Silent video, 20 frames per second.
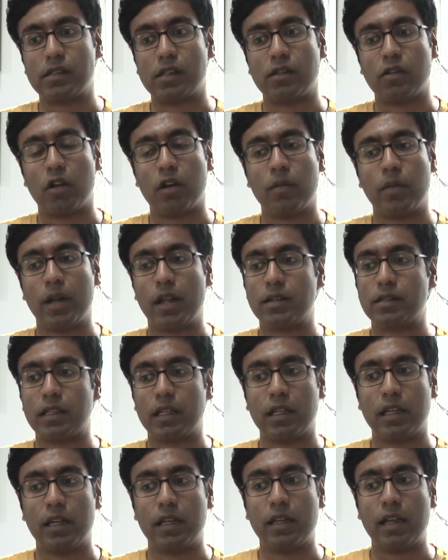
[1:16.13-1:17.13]
I thought about as a
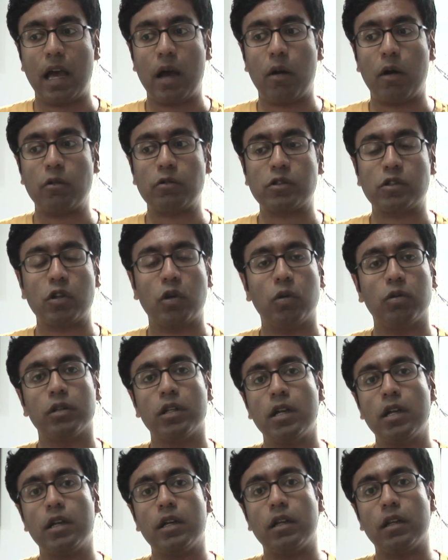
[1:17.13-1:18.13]
kid how I was
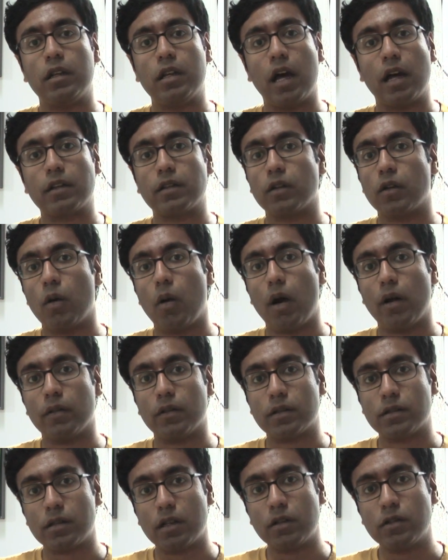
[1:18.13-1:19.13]
told not to go out in
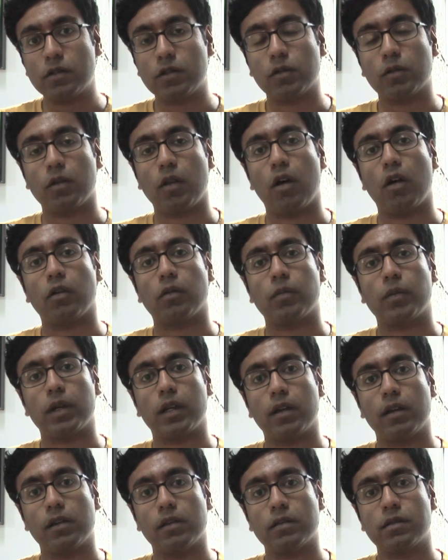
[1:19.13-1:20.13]
the sun too long
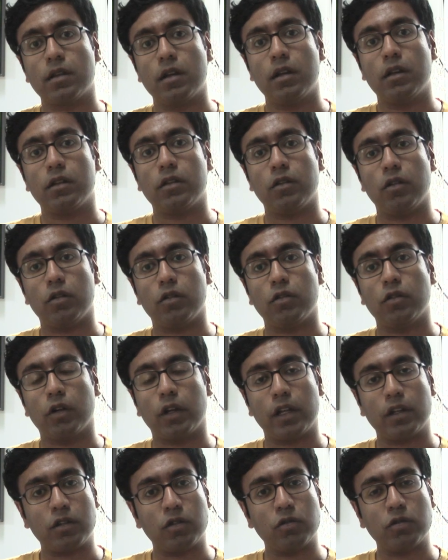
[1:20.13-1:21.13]
because you'll
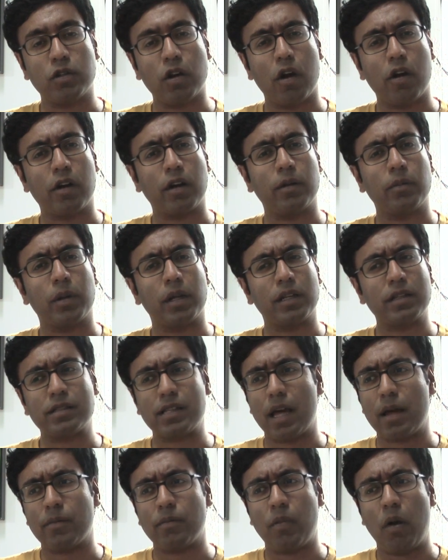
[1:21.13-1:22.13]
get too dark. I'm like, is
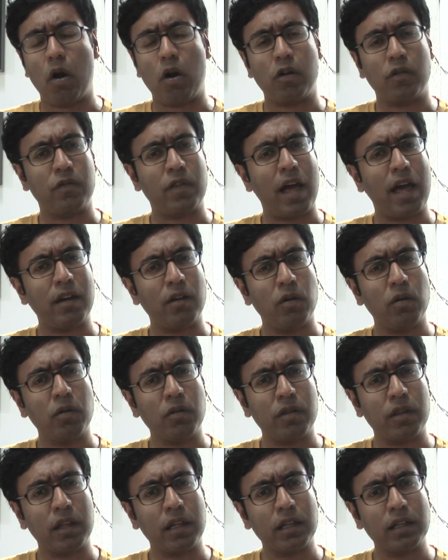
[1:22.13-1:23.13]
that part of that
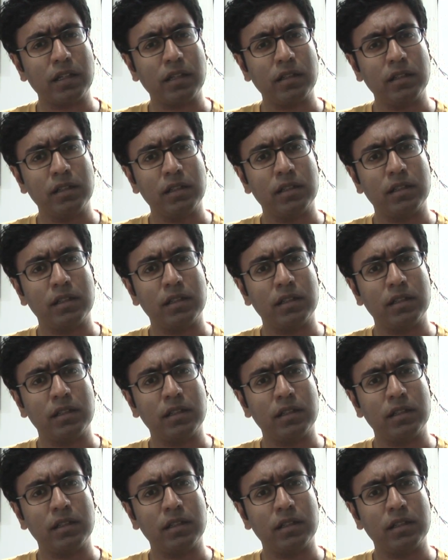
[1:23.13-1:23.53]
whole thing?